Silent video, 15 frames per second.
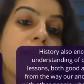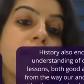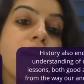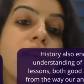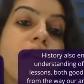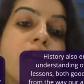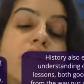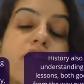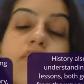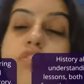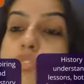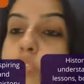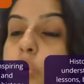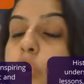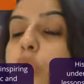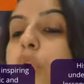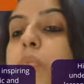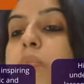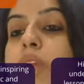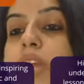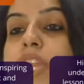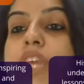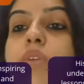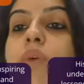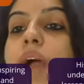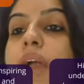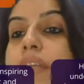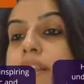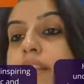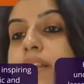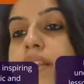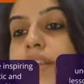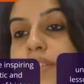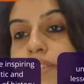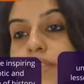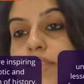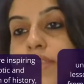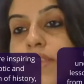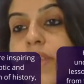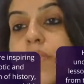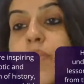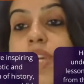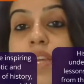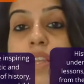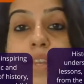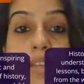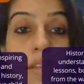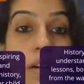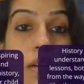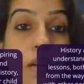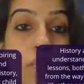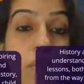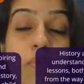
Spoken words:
there are so many vital lessons that we can learn.